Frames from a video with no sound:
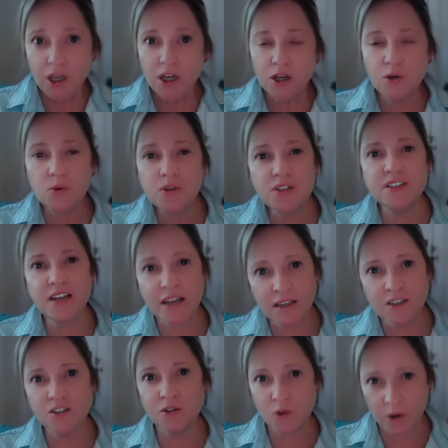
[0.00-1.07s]
who was
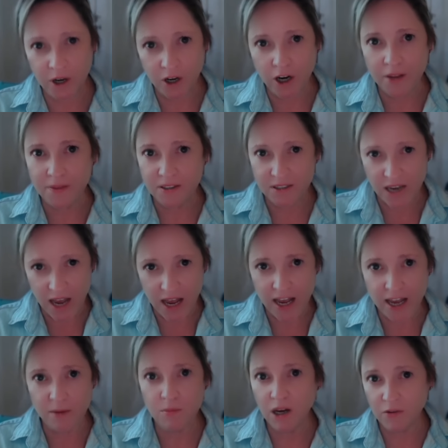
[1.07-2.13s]
Dan's lawyer at the
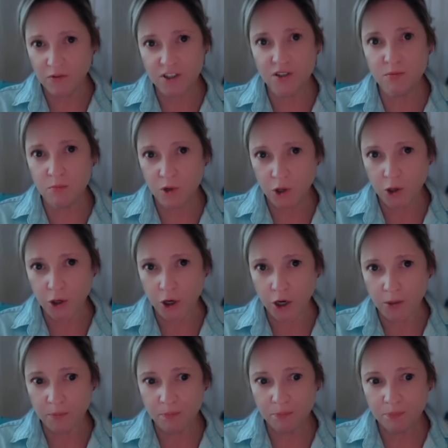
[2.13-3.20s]
time of his murder.